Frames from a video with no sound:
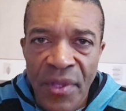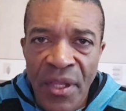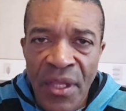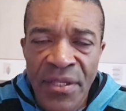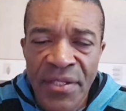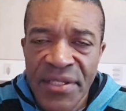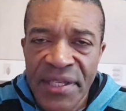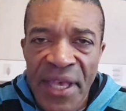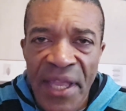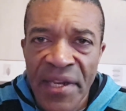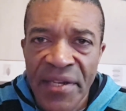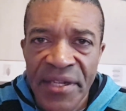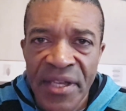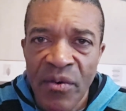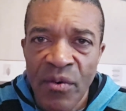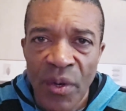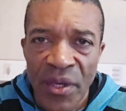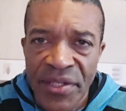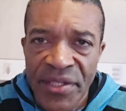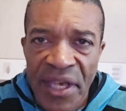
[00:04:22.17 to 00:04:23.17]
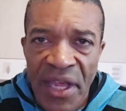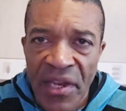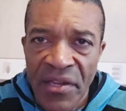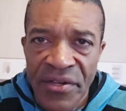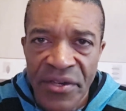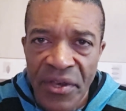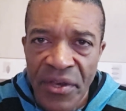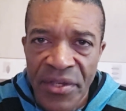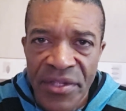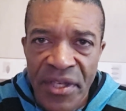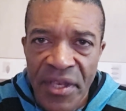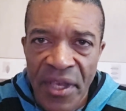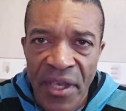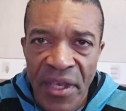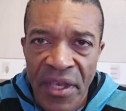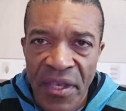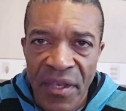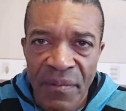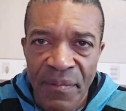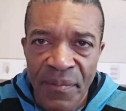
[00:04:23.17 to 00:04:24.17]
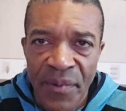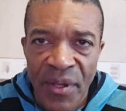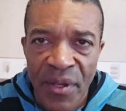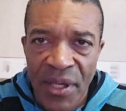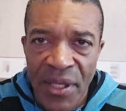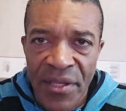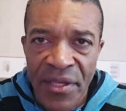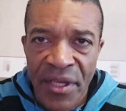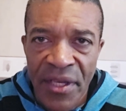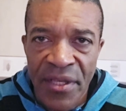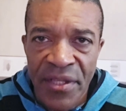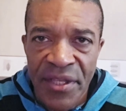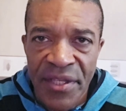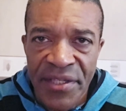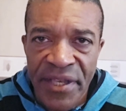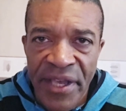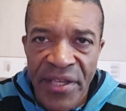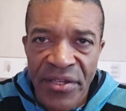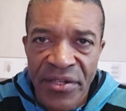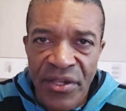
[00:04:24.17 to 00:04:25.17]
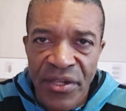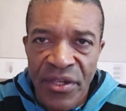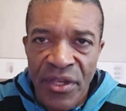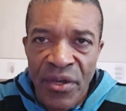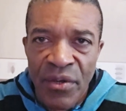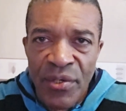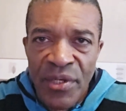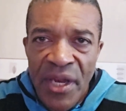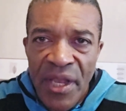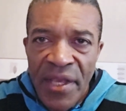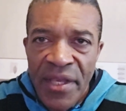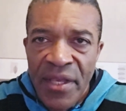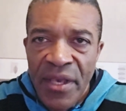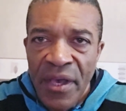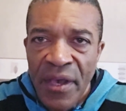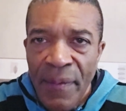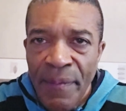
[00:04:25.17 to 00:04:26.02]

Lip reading: And Salah did what Salah does. The side doesn't usually